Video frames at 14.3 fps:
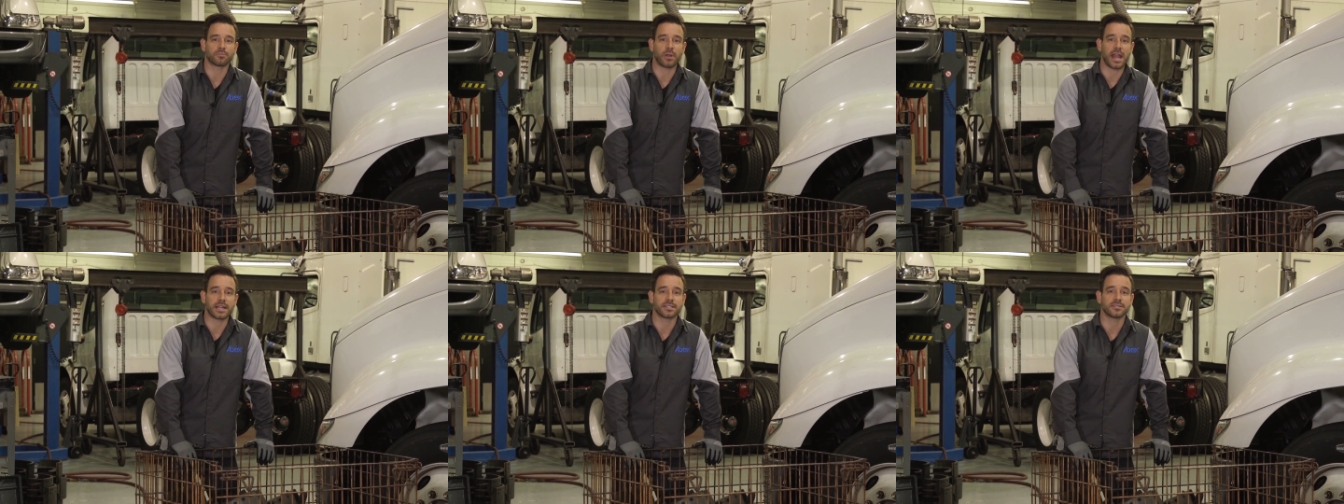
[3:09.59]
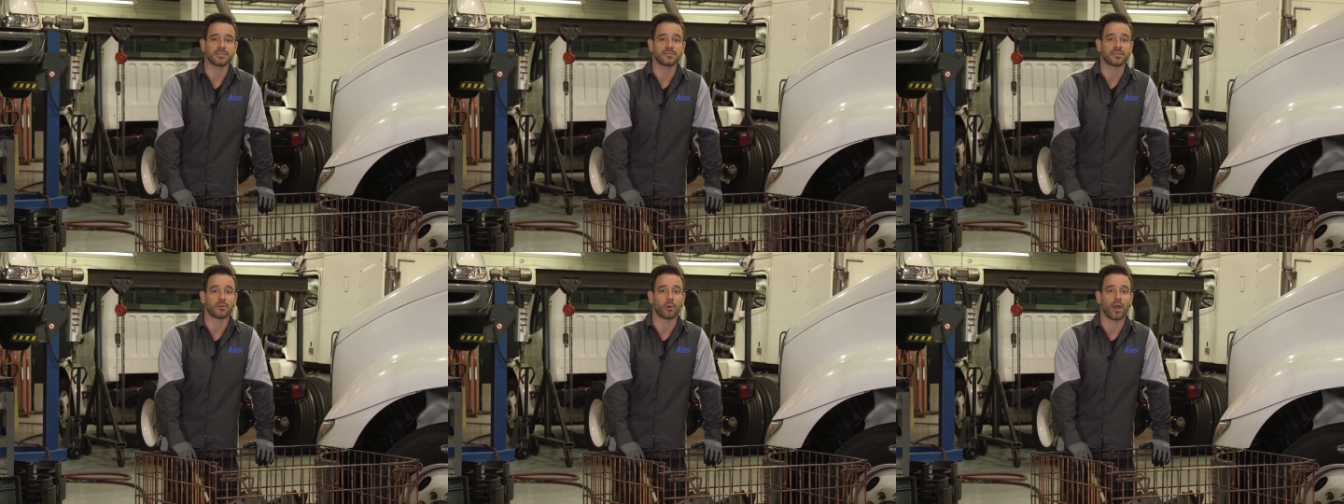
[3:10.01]

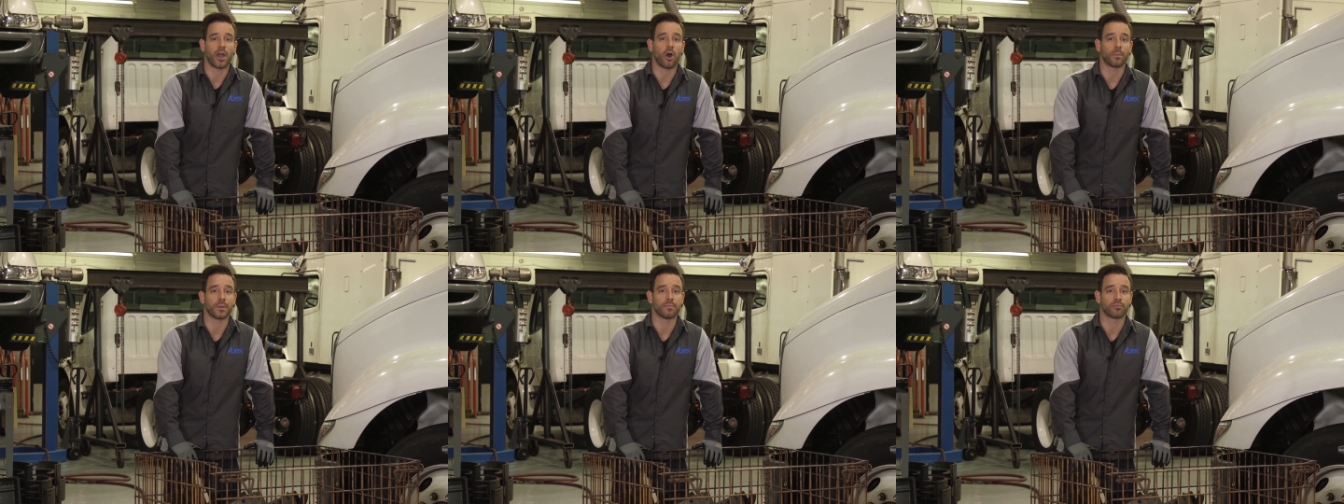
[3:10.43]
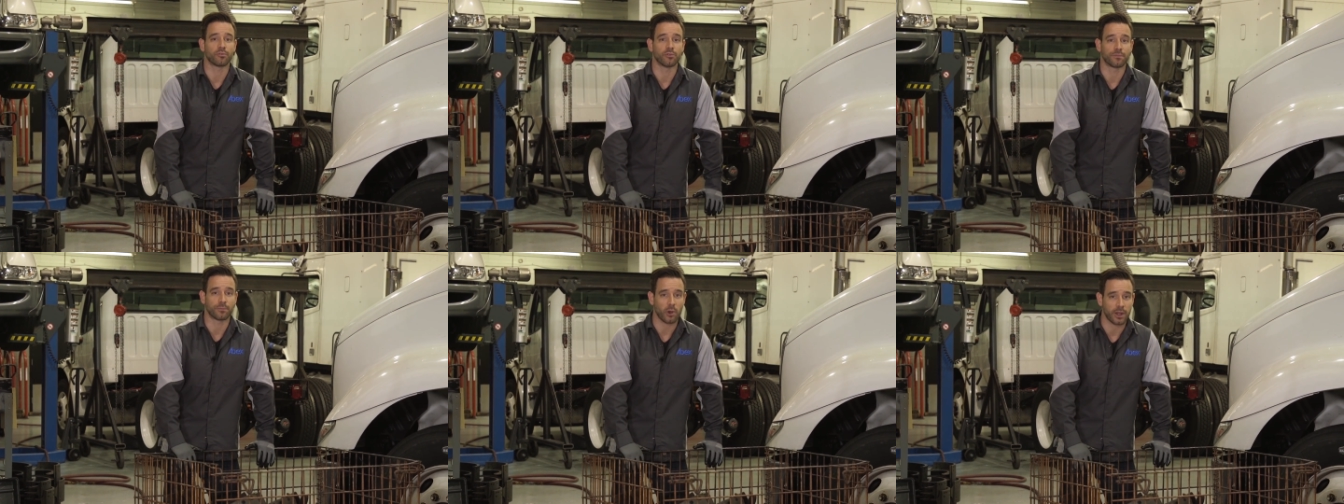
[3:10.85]
practices that will help
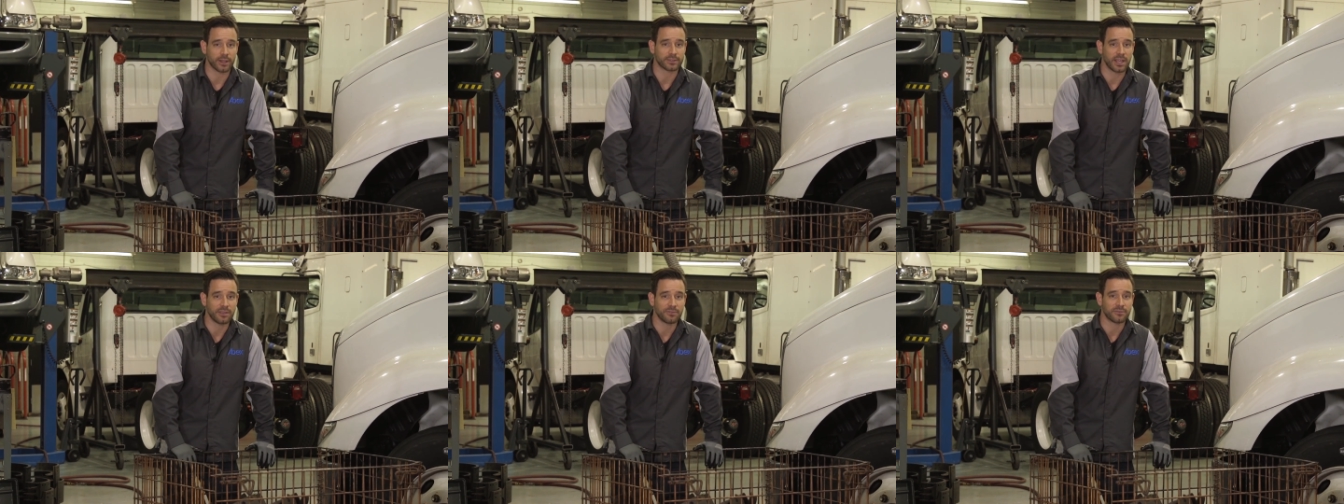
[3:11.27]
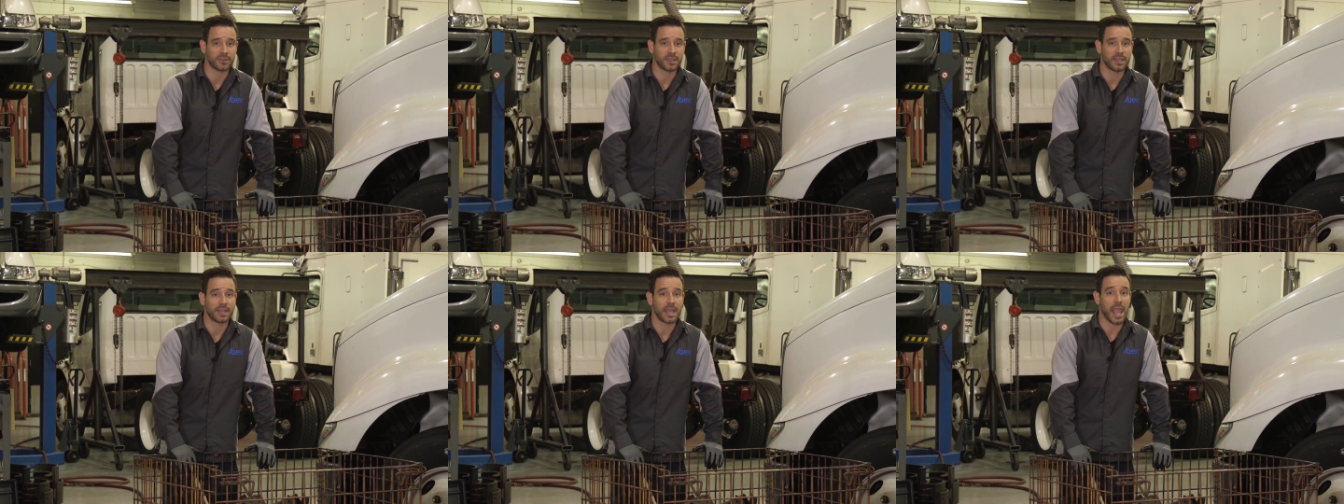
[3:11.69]
improve product life
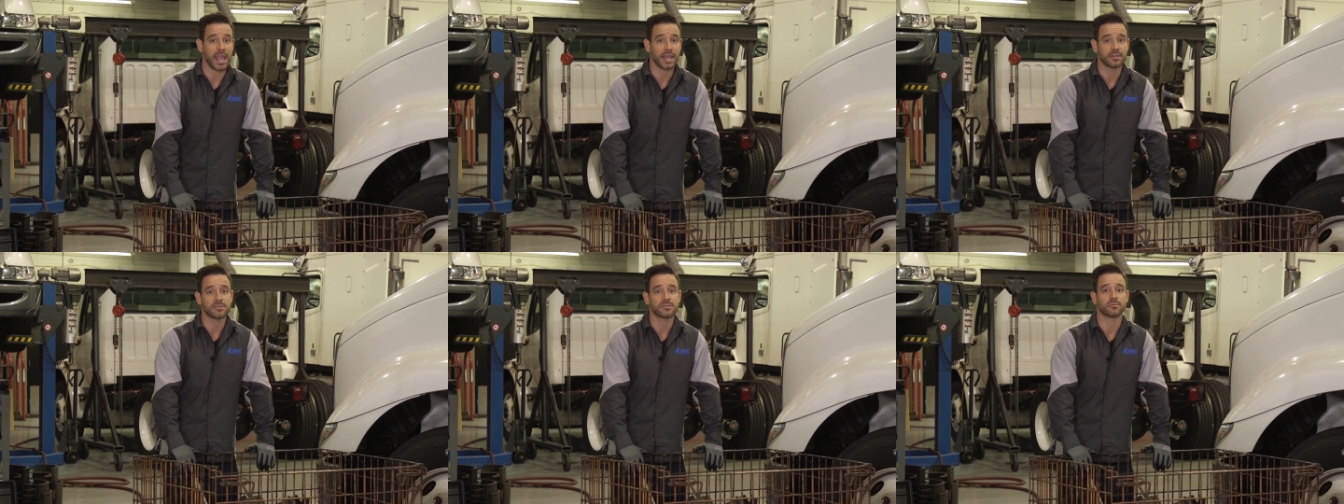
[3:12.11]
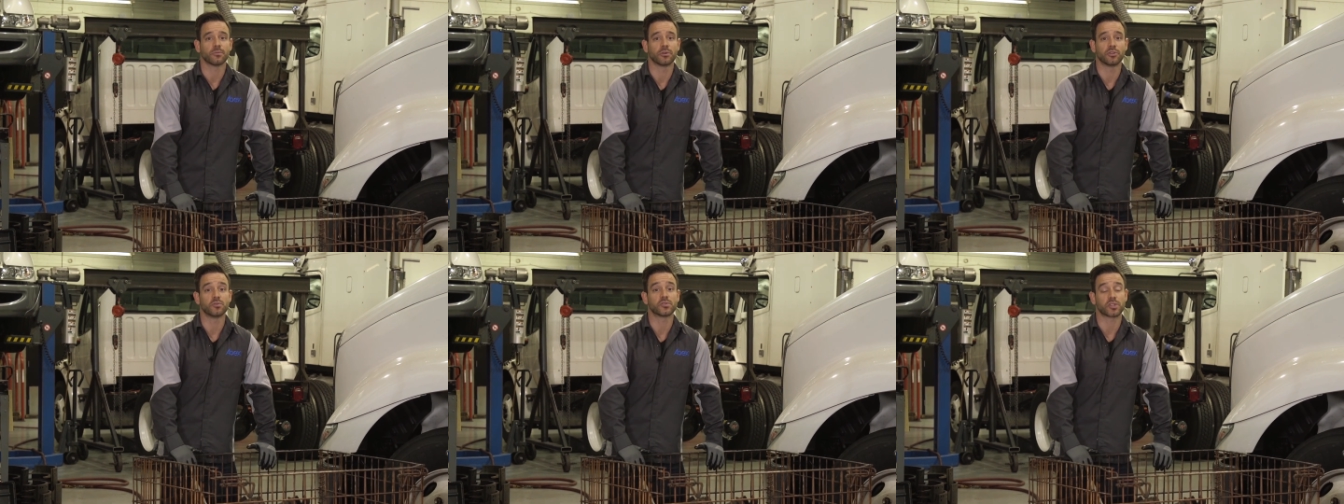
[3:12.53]
and
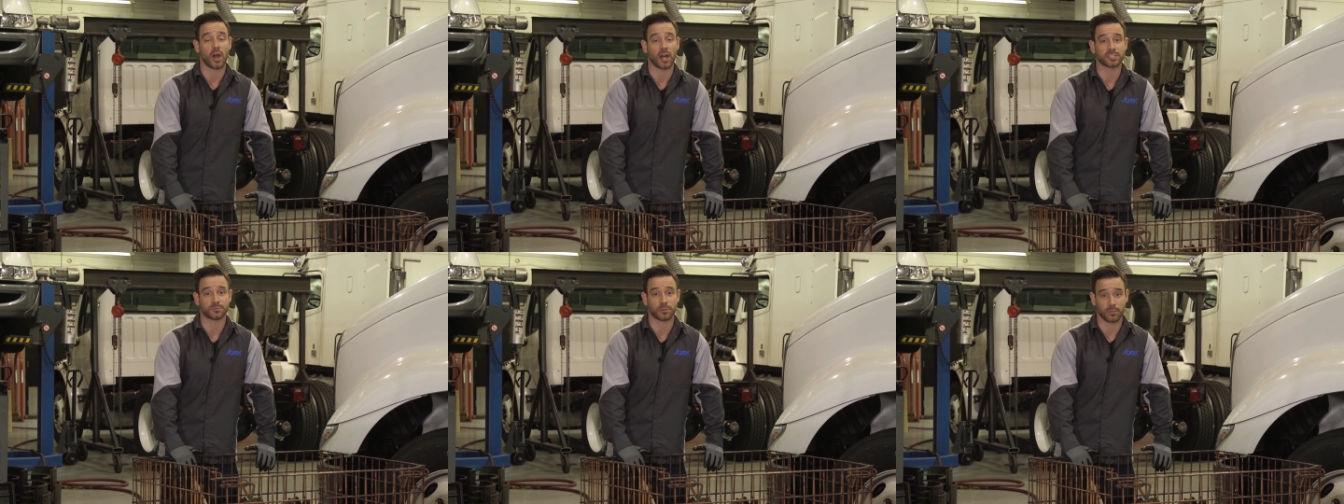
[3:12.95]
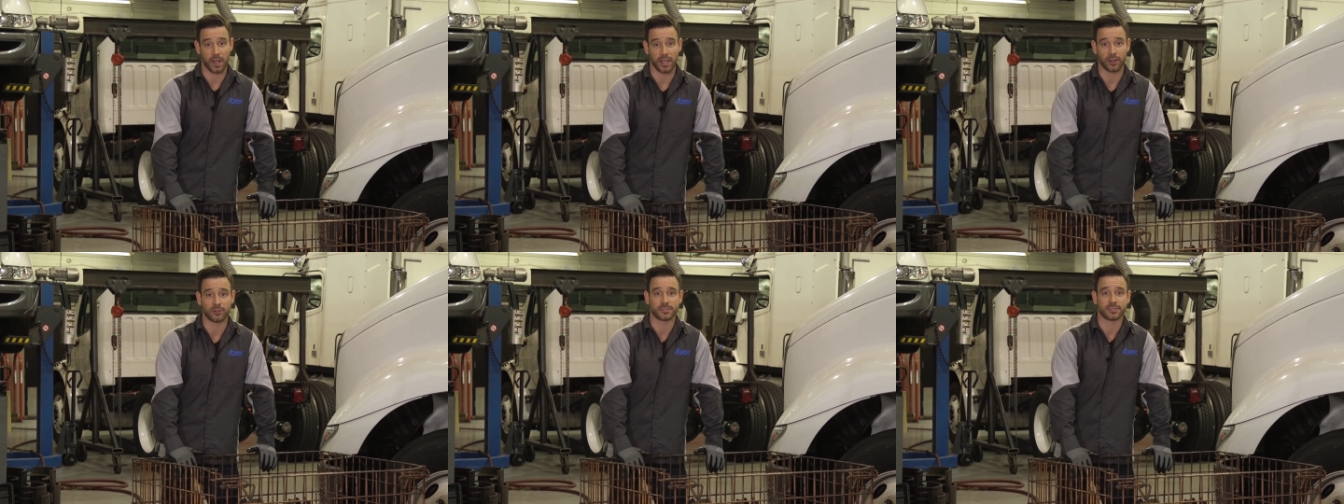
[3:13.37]
reduce cost per
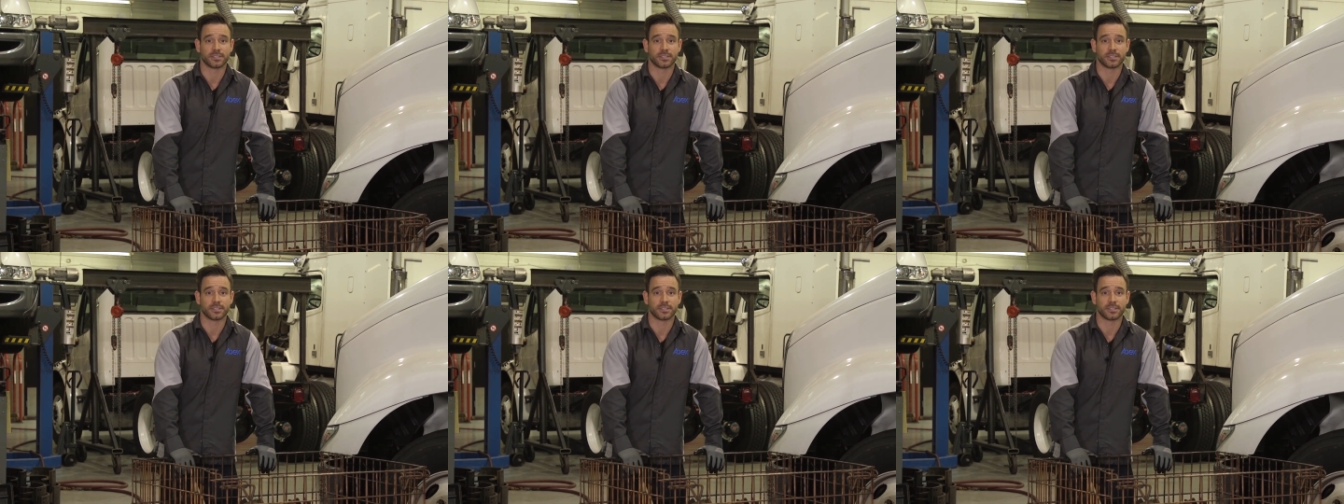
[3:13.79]
mile.